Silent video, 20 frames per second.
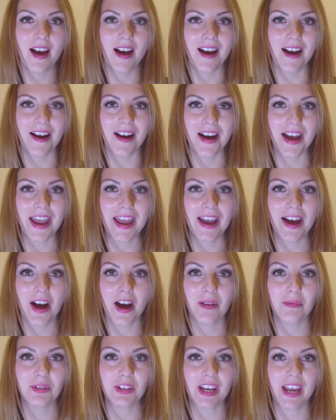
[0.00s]
Hi,
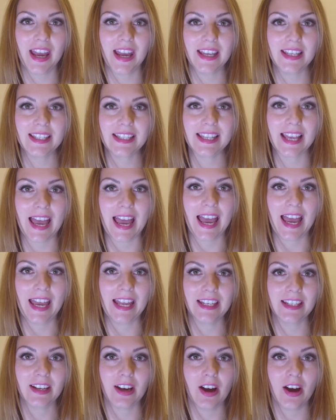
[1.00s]
I'm Jess,
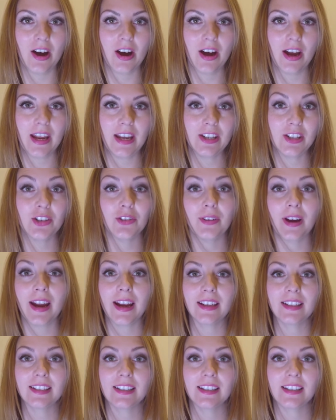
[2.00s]
and I
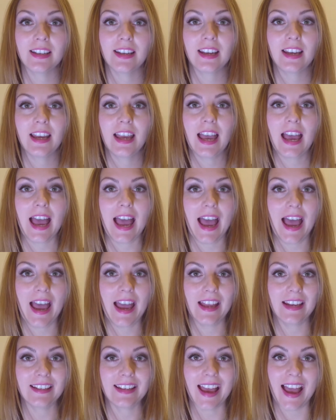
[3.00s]
direct
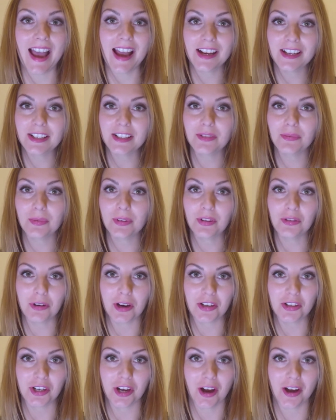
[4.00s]
and act with
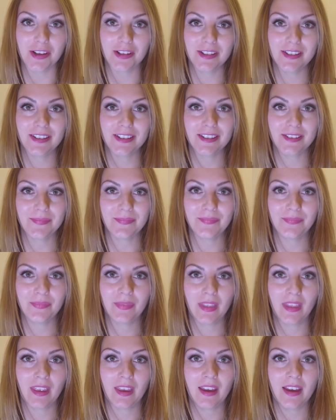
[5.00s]
TrashArts.
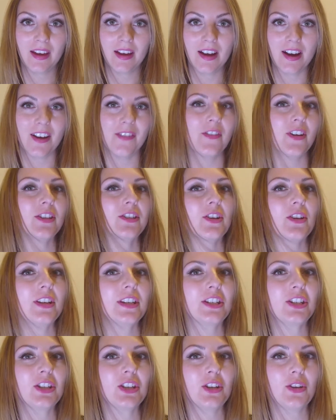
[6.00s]
I first got
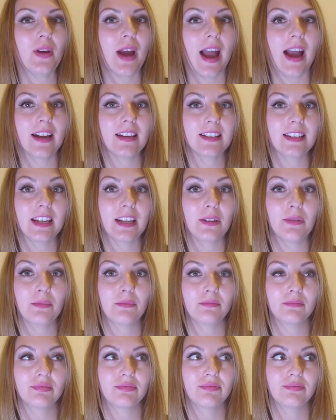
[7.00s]
into
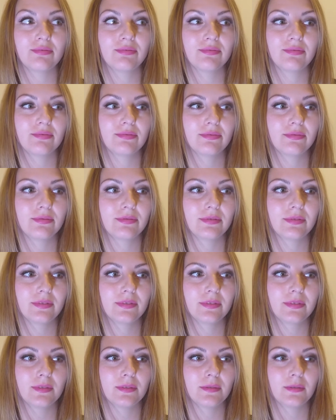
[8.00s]
acting,
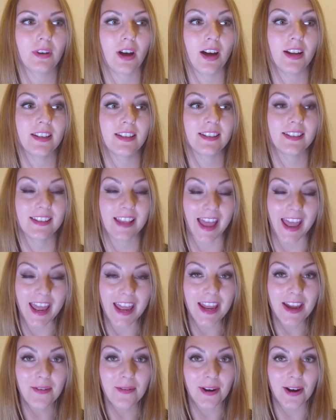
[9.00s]
I'd
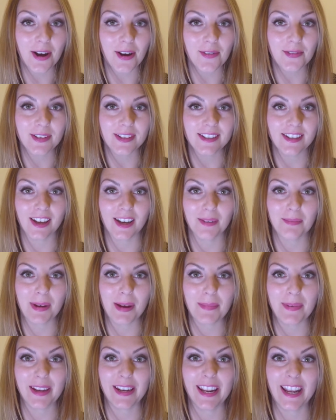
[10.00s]
say, when I was like
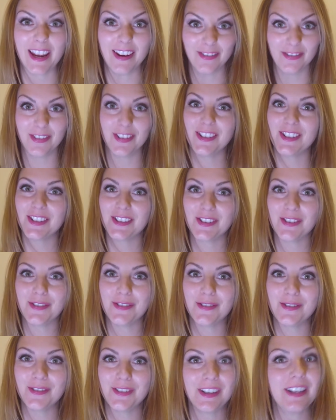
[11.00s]
maybe in infant
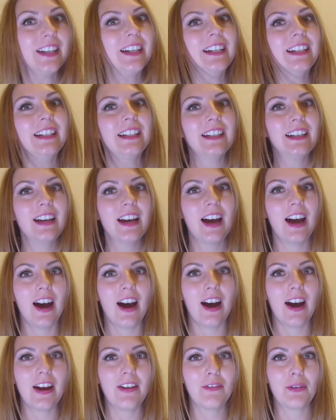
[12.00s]
school. I